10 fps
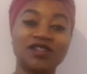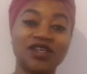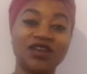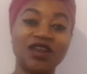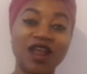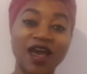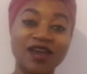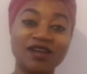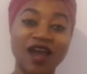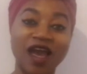to
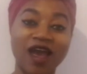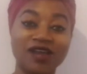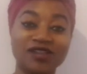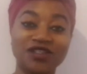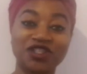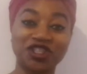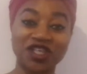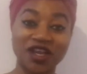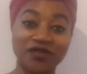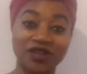like, and to
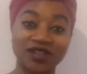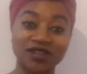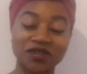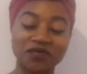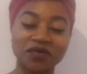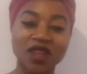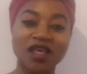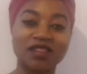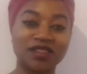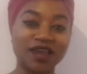share it.
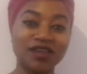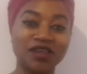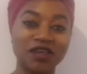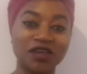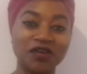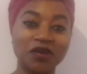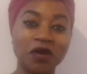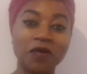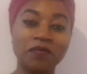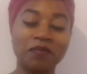Thank you.
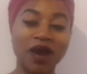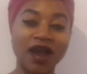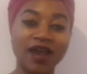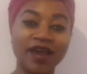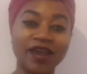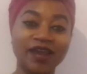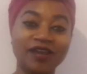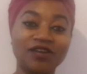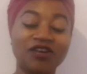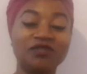
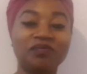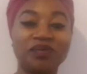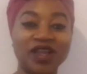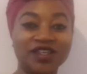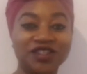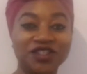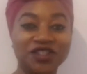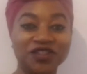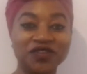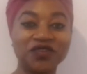Bye. God bless
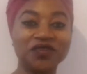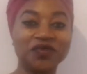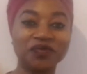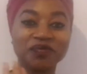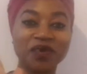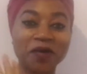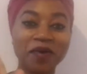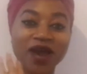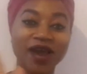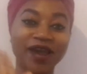you.
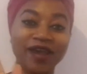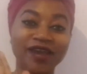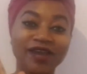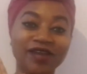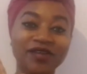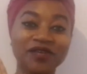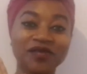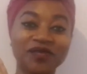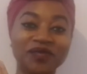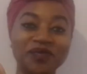Bye-bye.